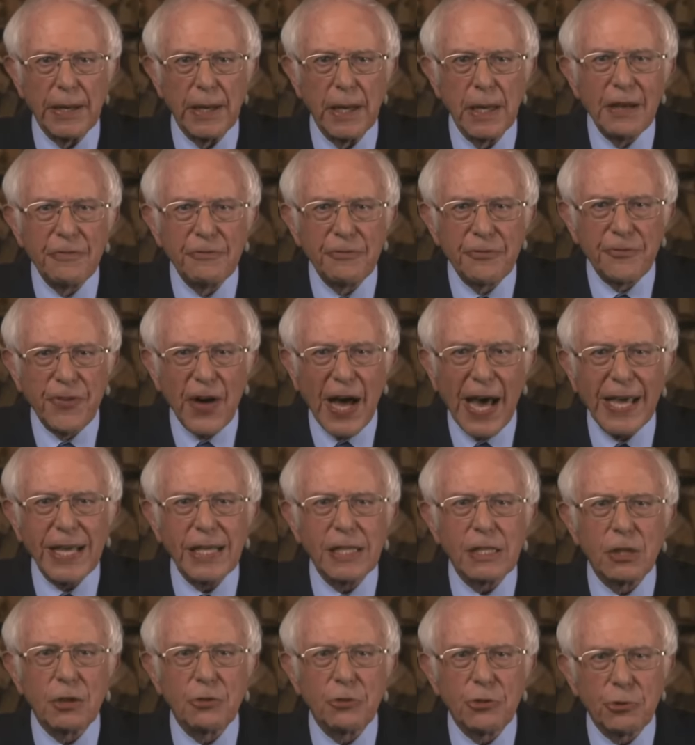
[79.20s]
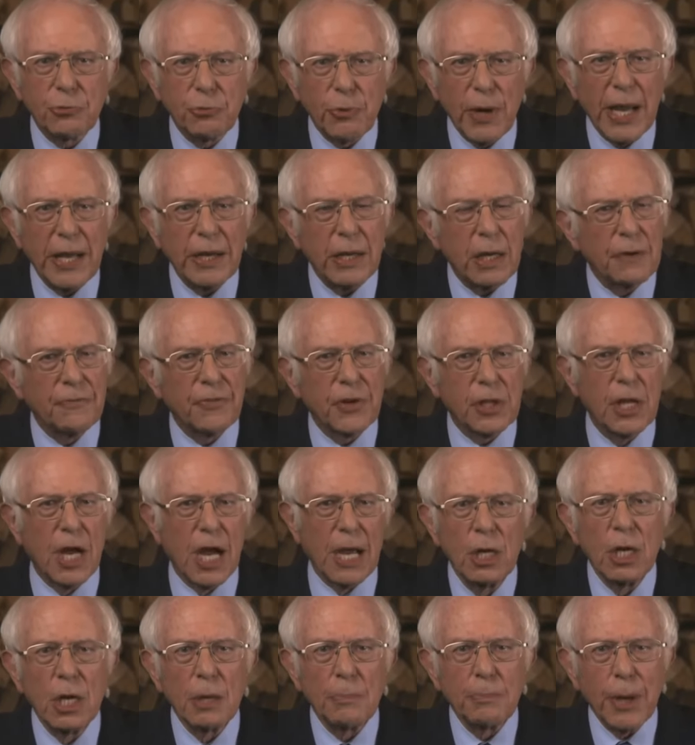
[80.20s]
to fight the threat of
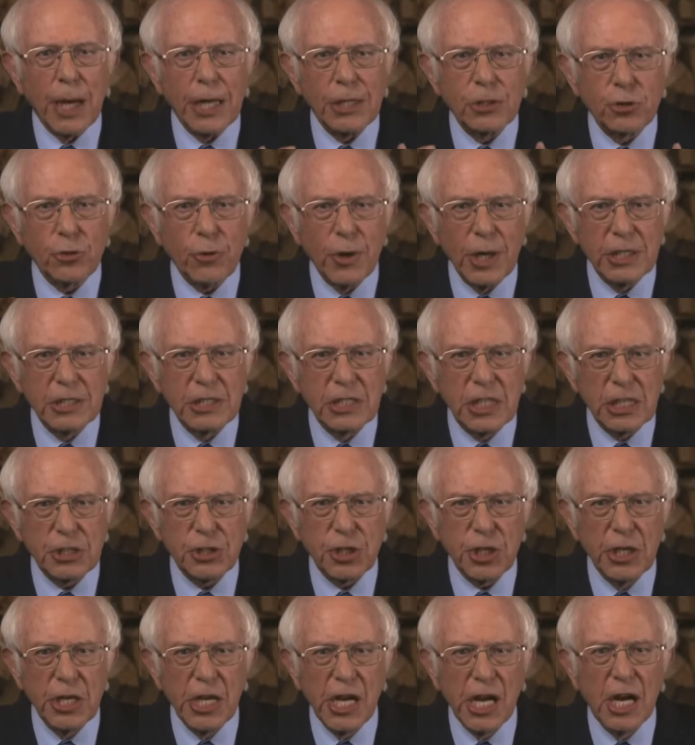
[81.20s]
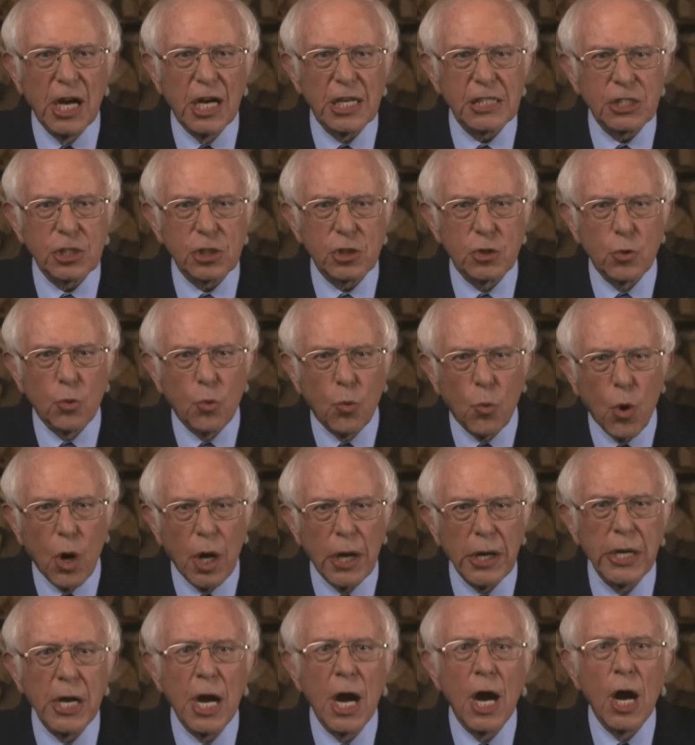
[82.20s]
climate by transitioning us to
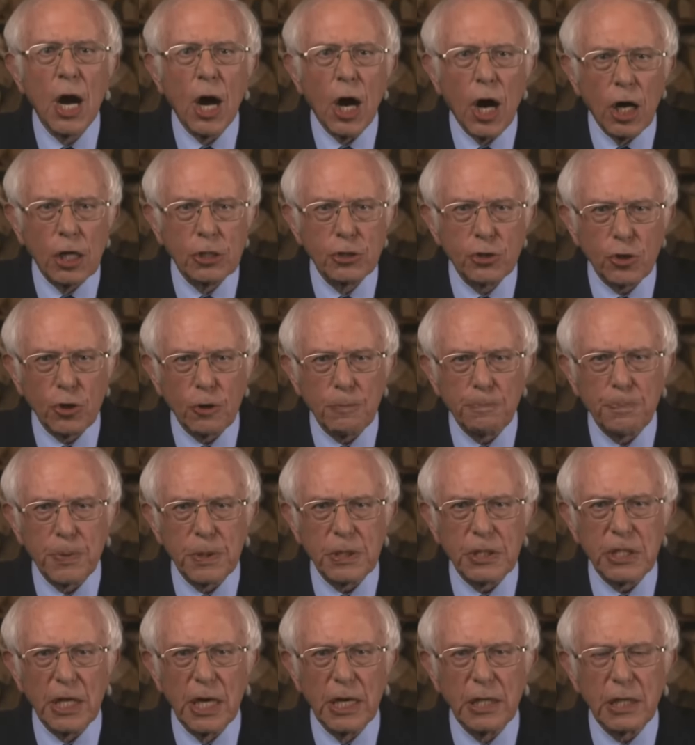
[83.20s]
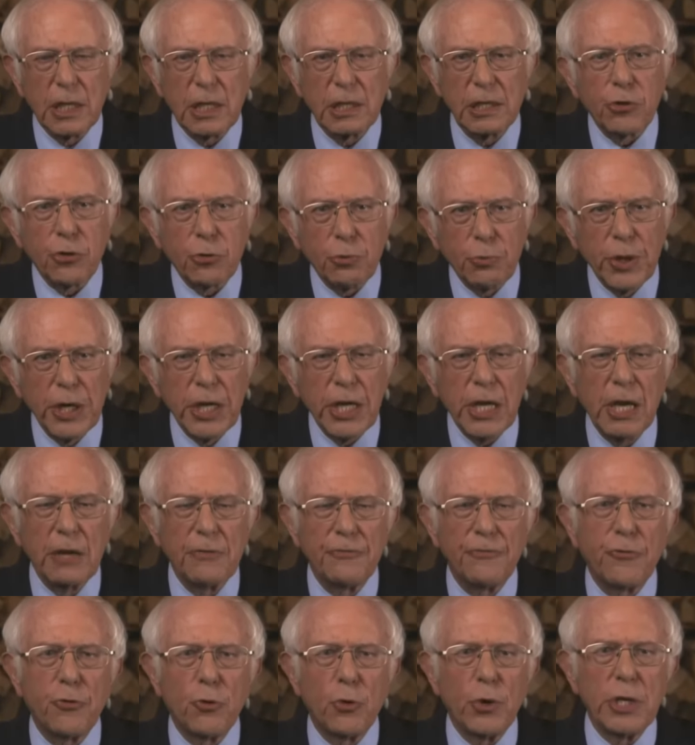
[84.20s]
100% clean 3- and
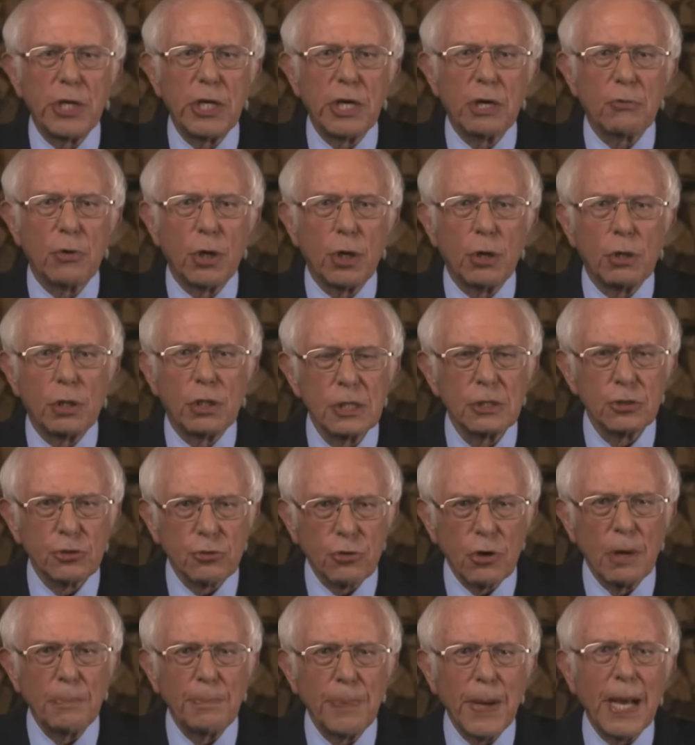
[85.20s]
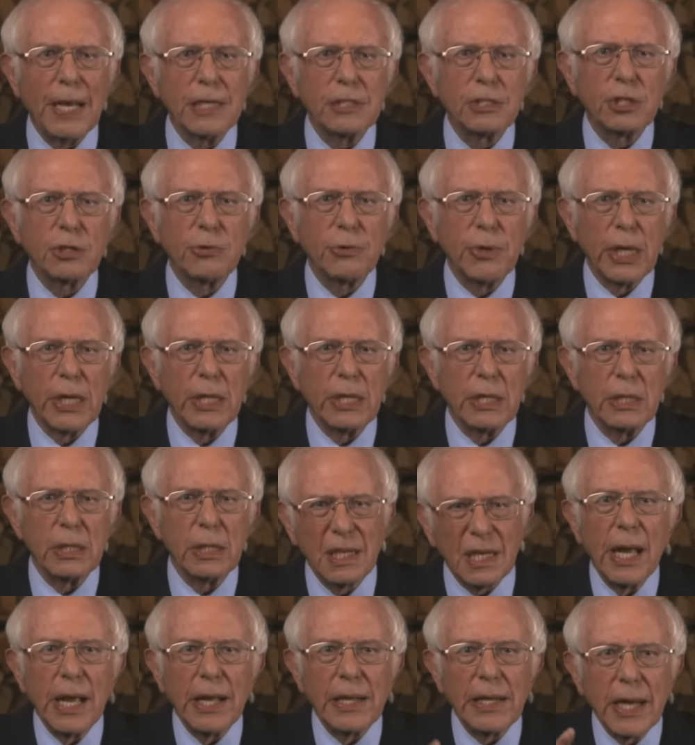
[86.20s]
4-year-olds Trump has created.
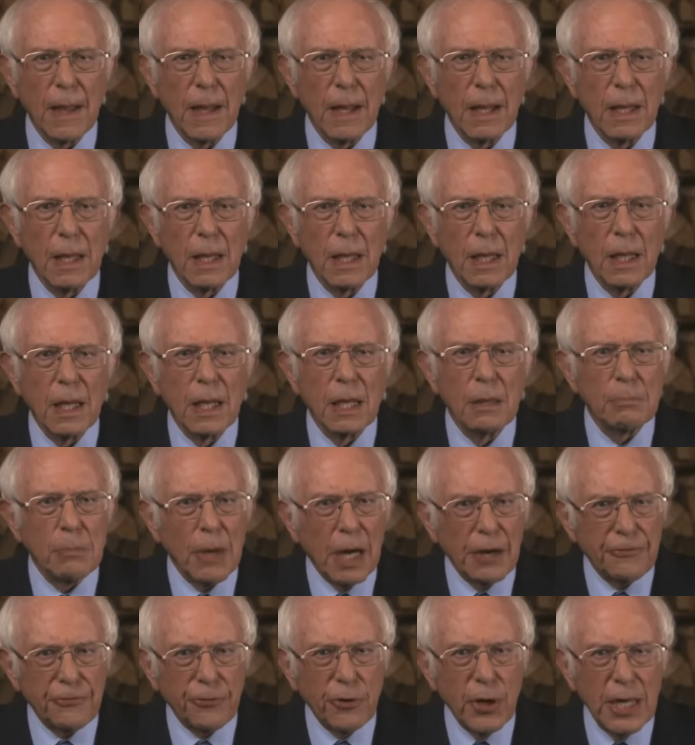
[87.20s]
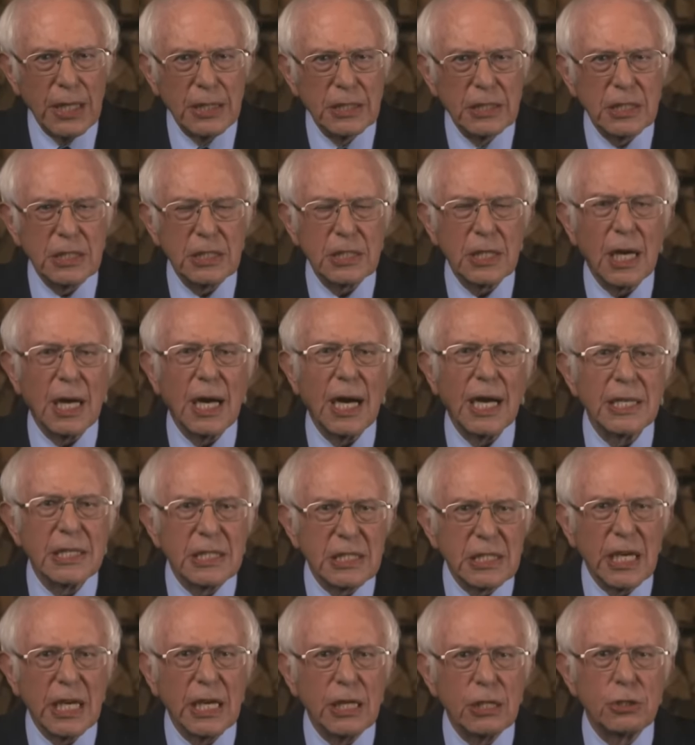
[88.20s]
My friends, I
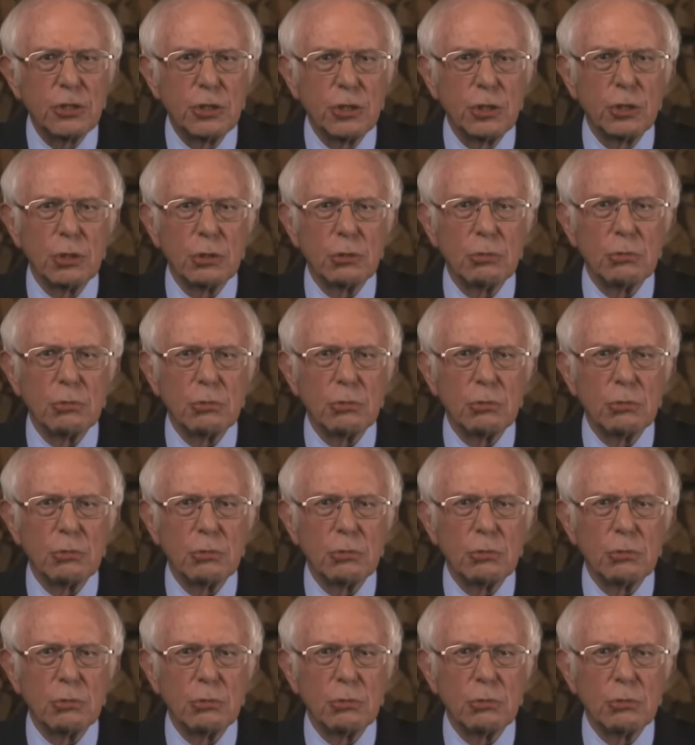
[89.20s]
say to you,